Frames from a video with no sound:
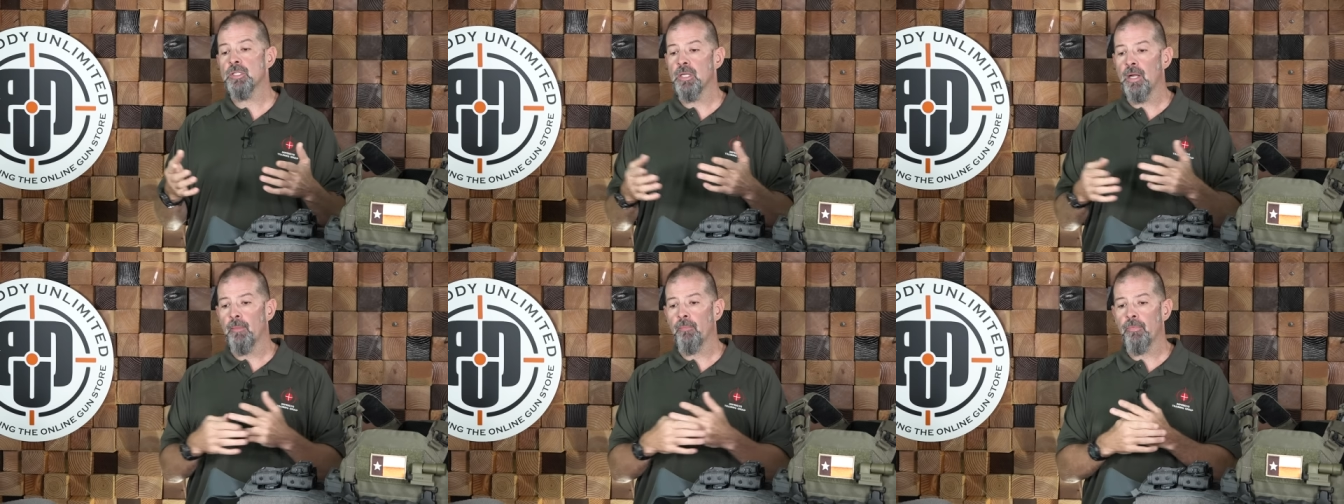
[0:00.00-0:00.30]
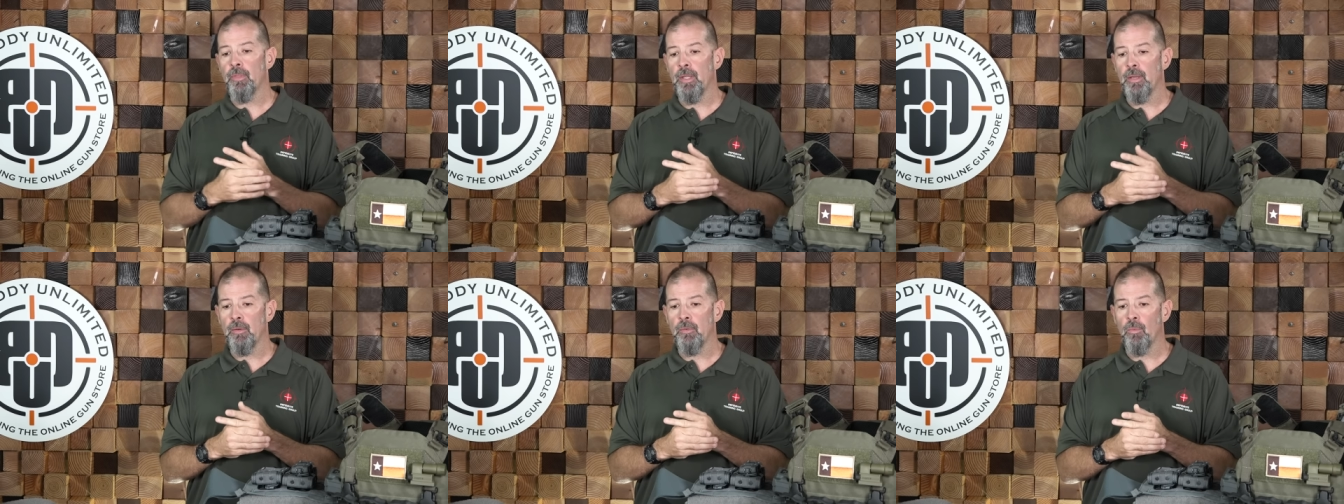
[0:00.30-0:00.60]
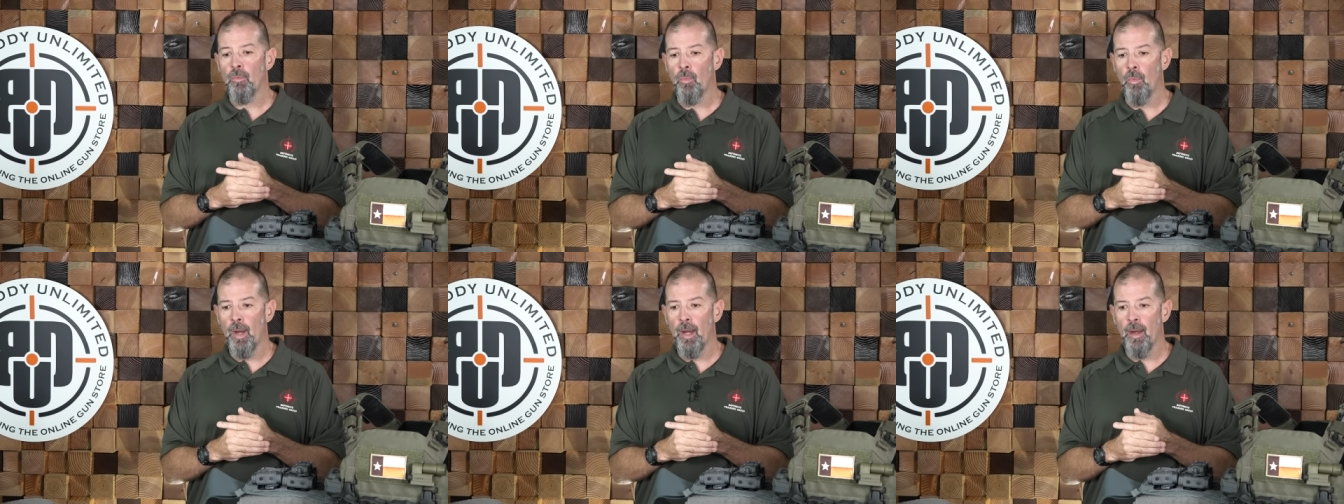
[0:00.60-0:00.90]

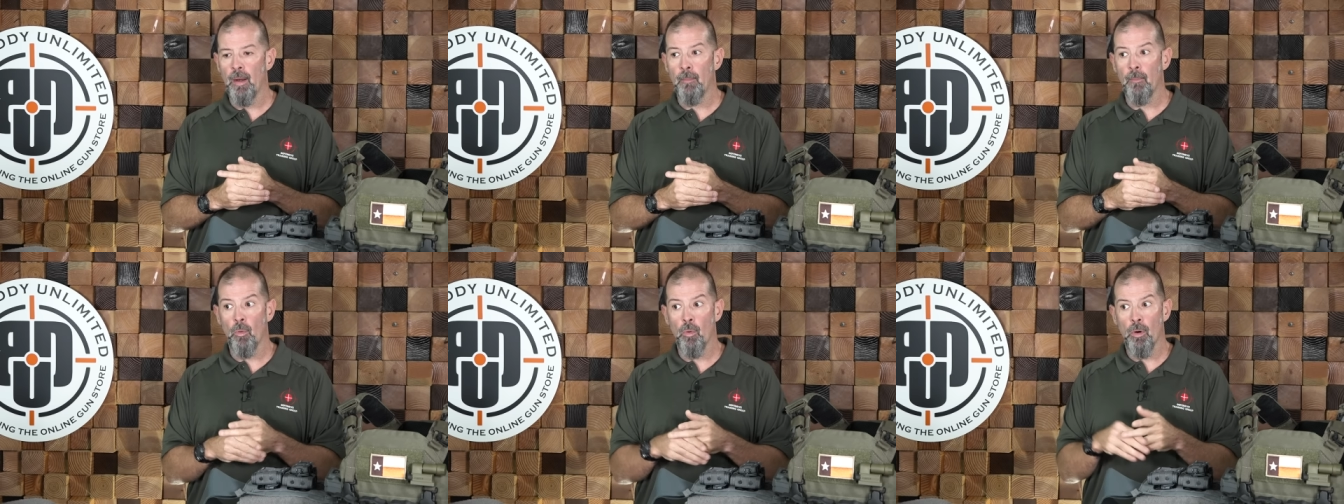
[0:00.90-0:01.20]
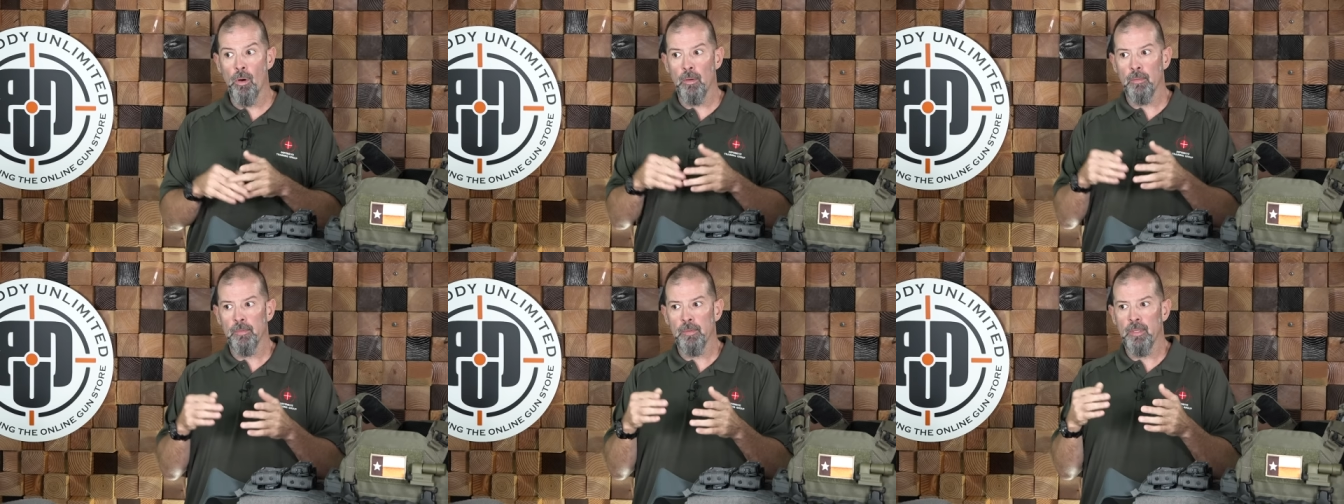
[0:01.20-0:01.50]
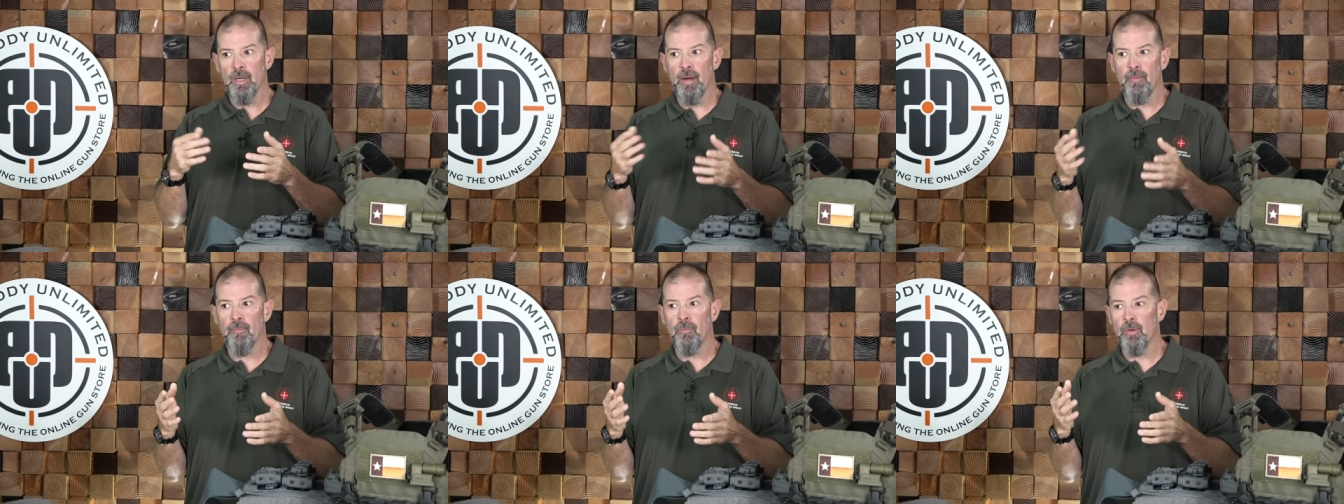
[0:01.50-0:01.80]
something where more
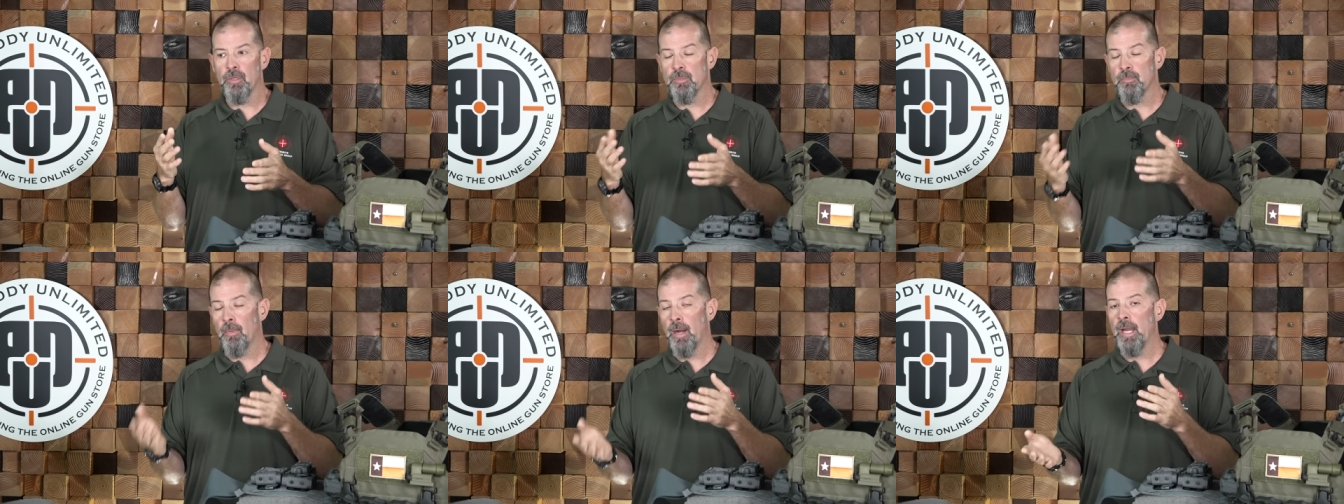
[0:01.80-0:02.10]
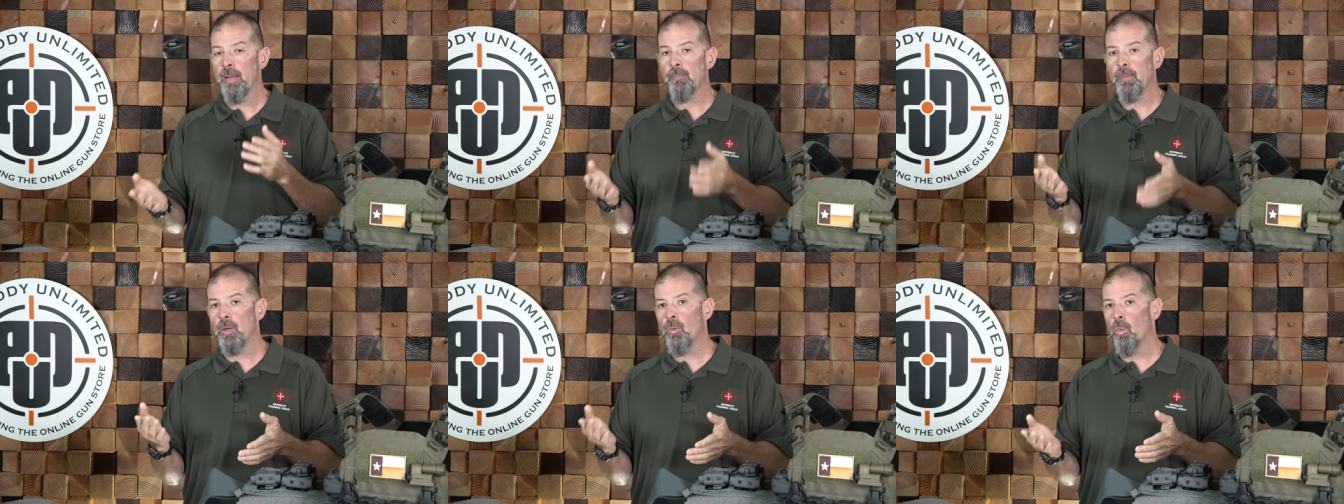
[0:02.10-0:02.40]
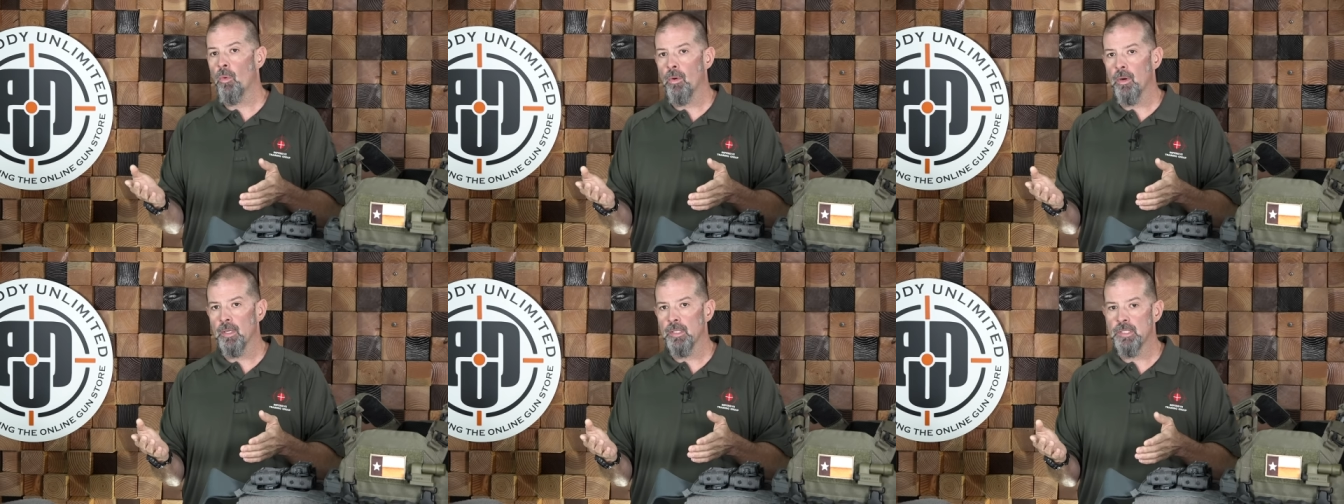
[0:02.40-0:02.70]
coverage might be
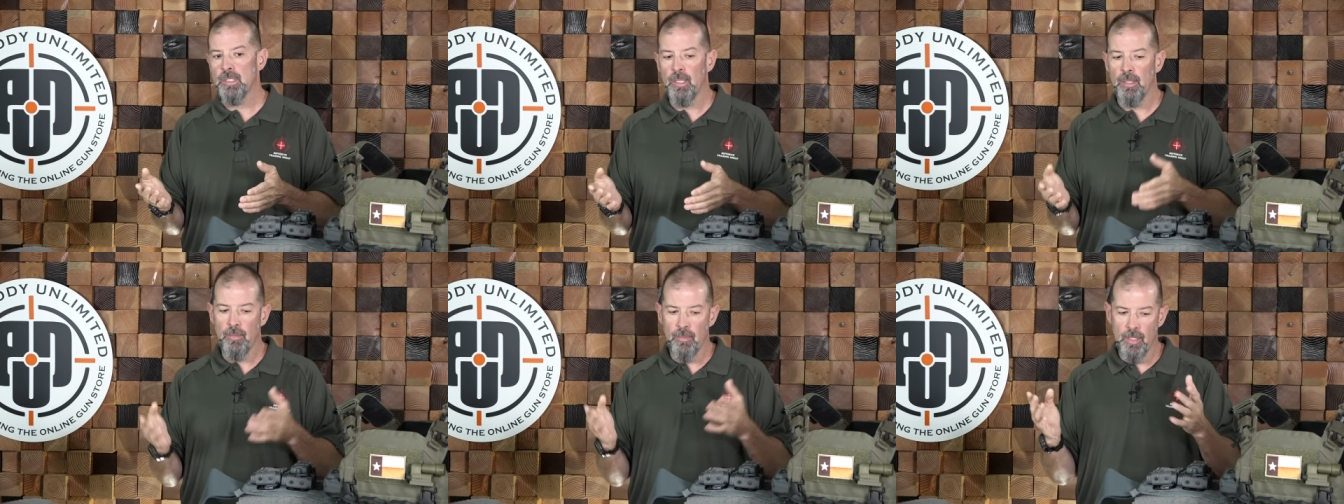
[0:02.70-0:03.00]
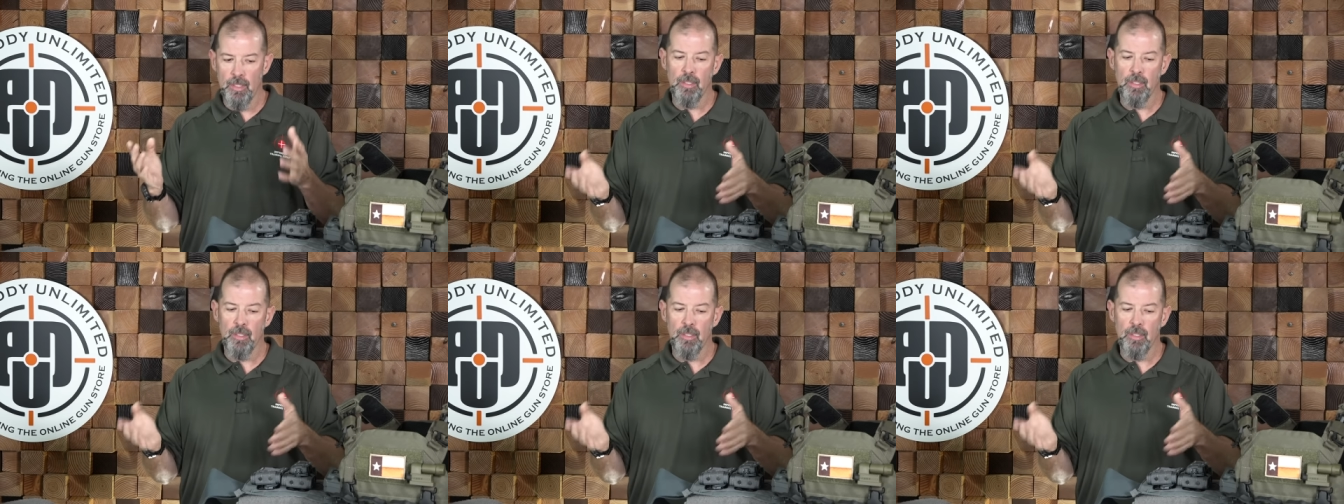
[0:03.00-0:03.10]
warranted,